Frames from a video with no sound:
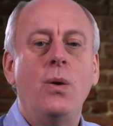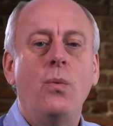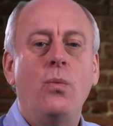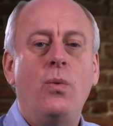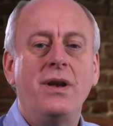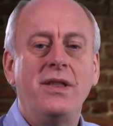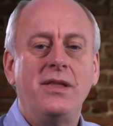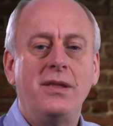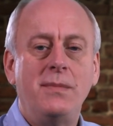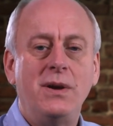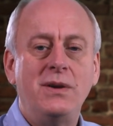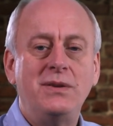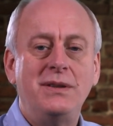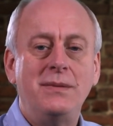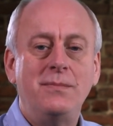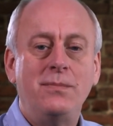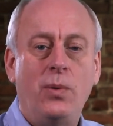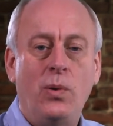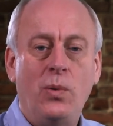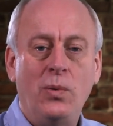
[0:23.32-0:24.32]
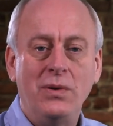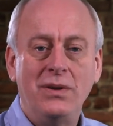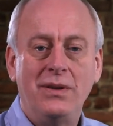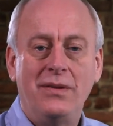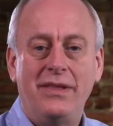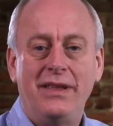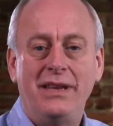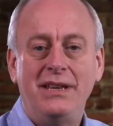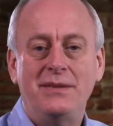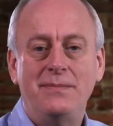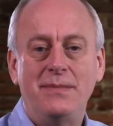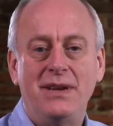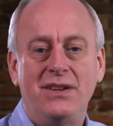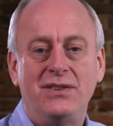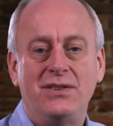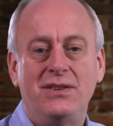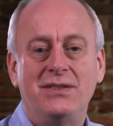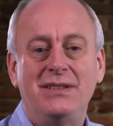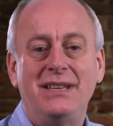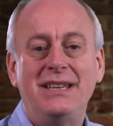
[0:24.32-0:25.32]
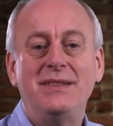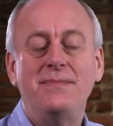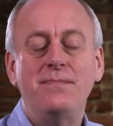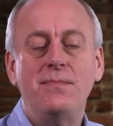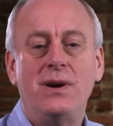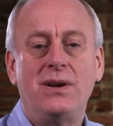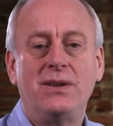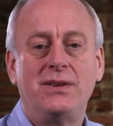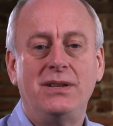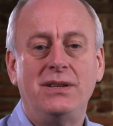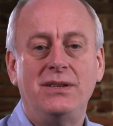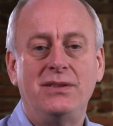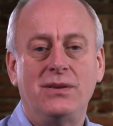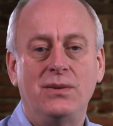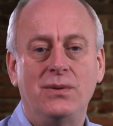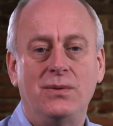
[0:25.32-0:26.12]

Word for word: One of the most important of these measures is Martyn's